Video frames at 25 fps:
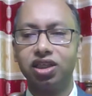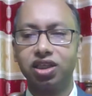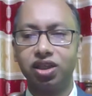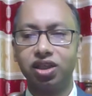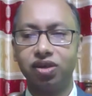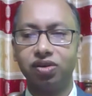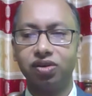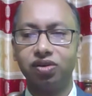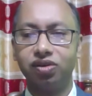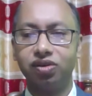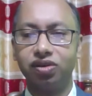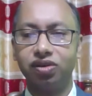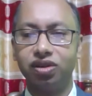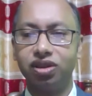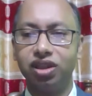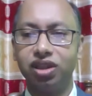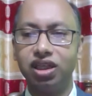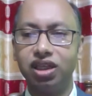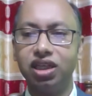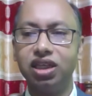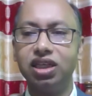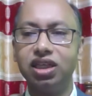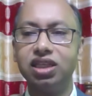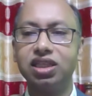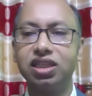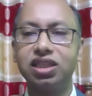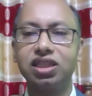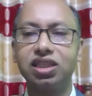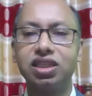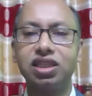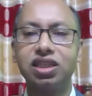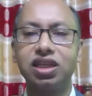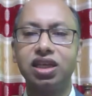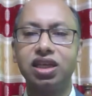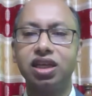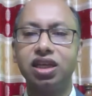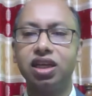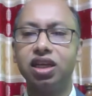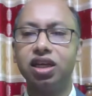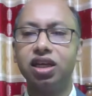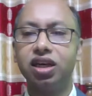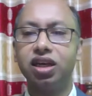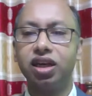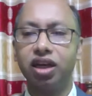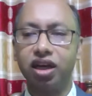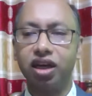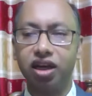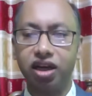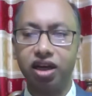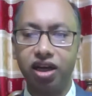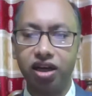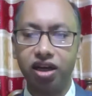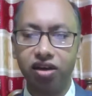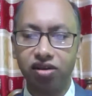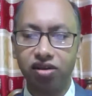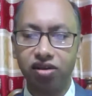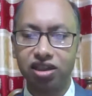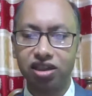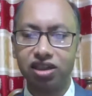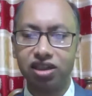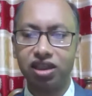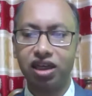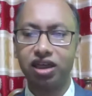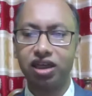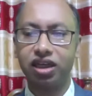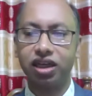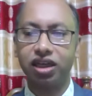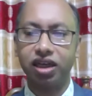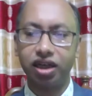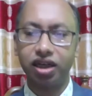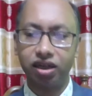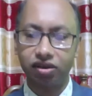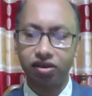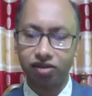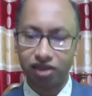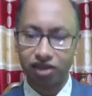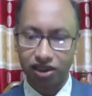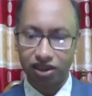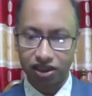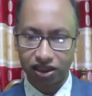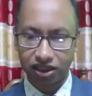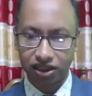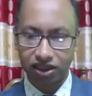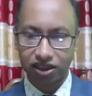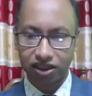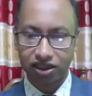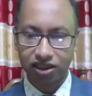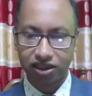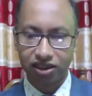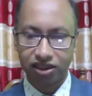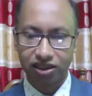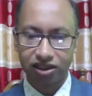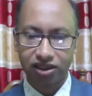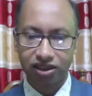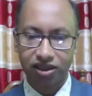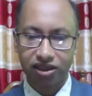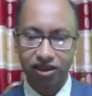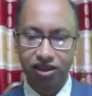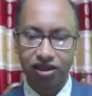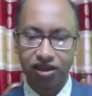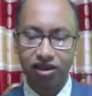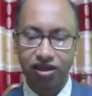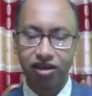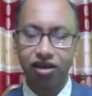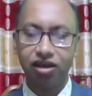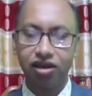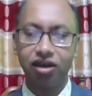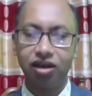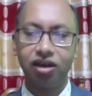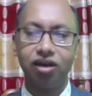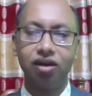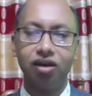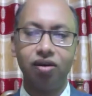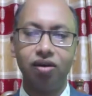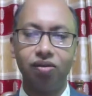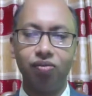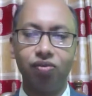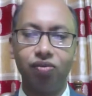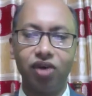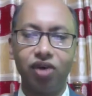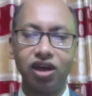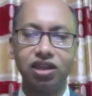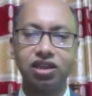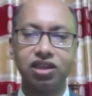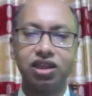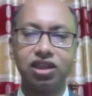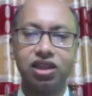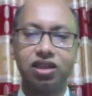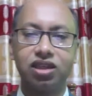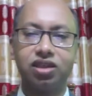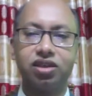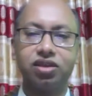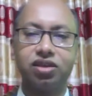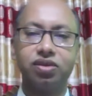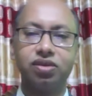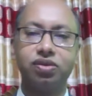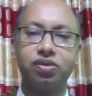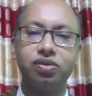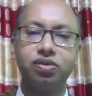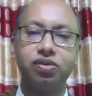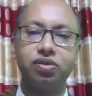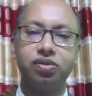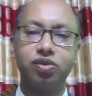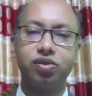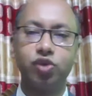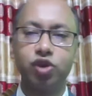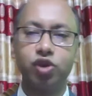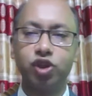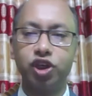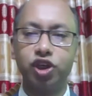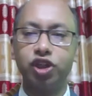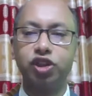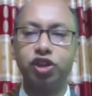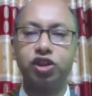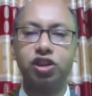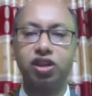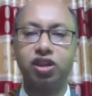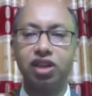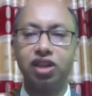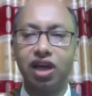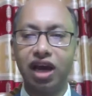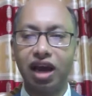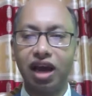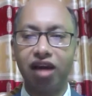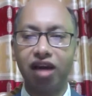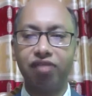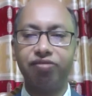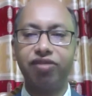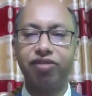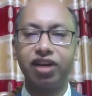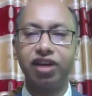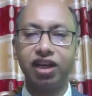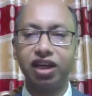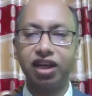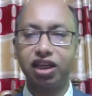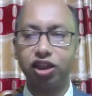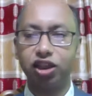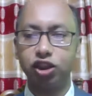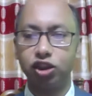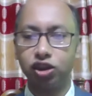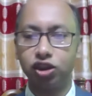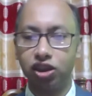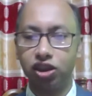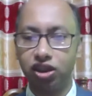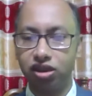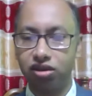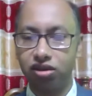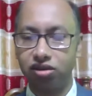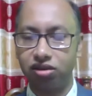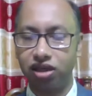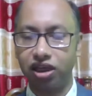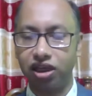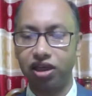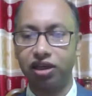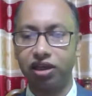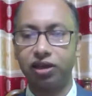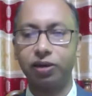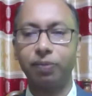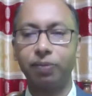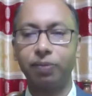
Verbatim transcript: So these griots and griotesses wanted to teach the African children